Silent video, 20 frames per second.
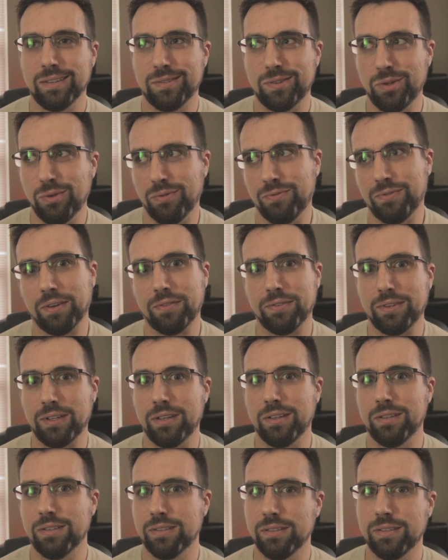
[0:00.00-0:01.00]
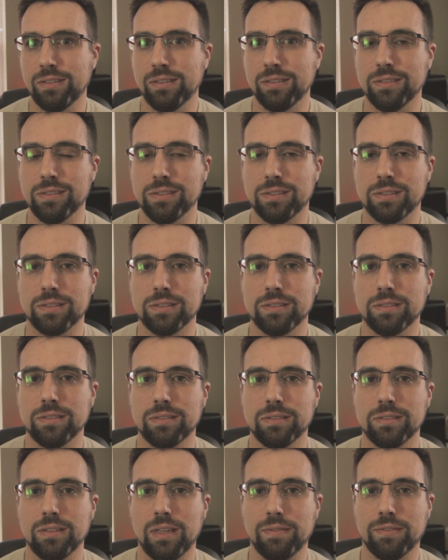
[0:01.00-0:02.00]
250 is
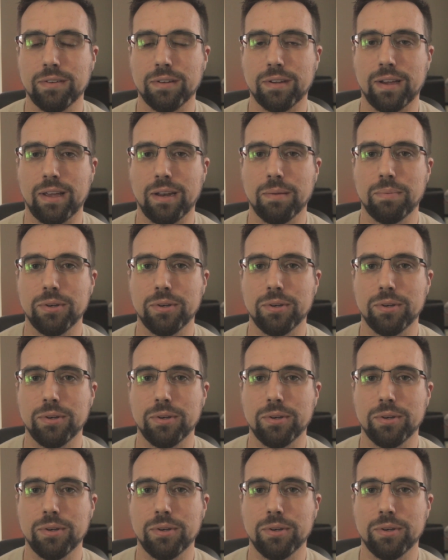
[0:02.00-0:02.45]
even kind of